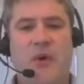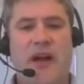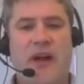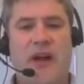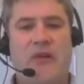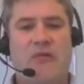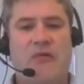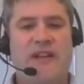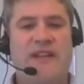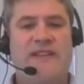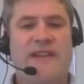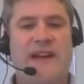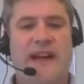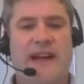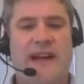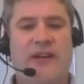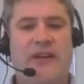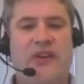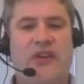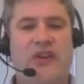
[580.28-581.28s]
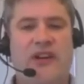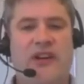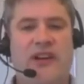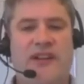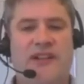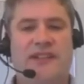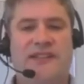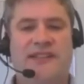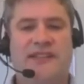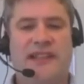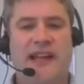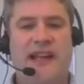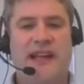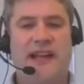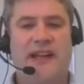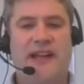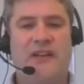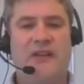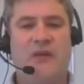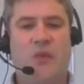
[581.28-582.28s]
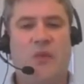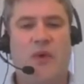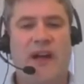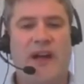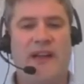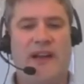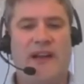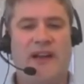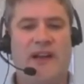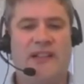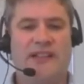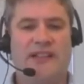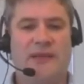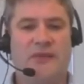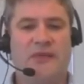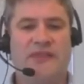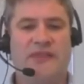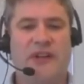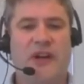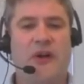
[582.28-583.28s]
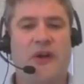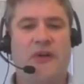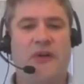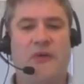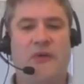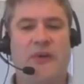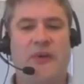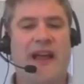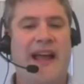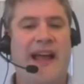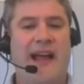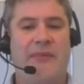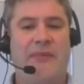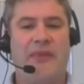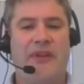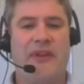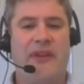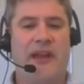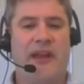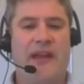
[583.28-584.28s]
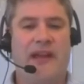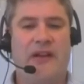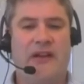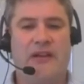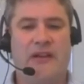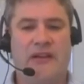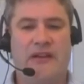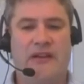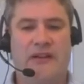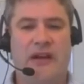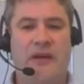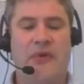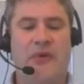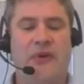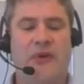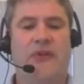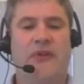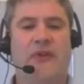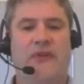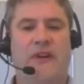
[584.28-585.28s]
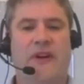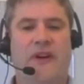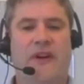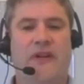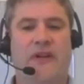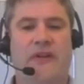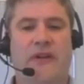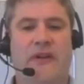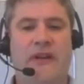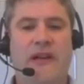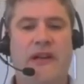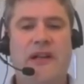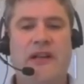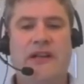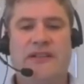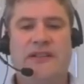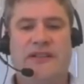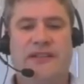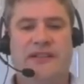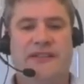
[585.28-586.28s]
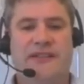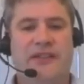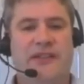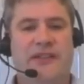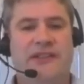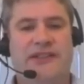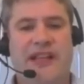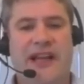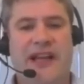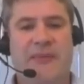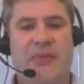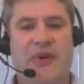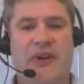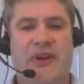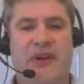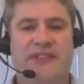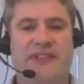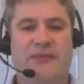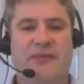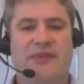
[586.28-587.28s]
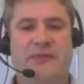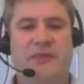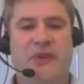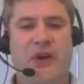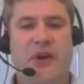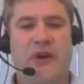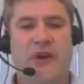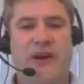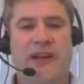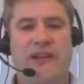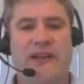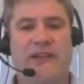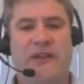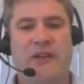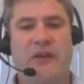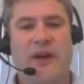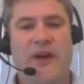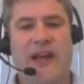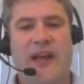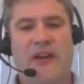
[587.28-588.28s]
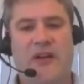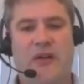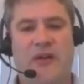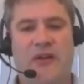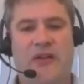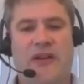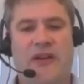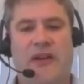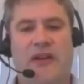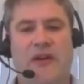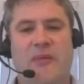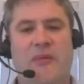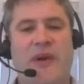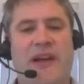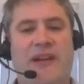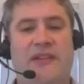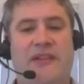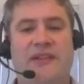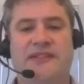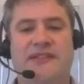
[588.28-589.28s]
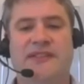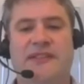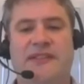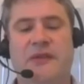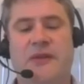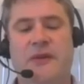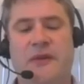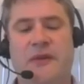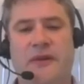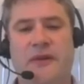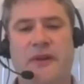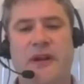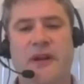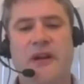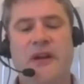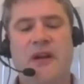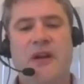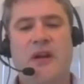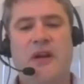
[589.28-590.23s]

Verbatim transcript: where a retailer could understand where their customer was going through an app that they had uh, put on the phone. So as soon as that person was going into a, co- a competitor's store,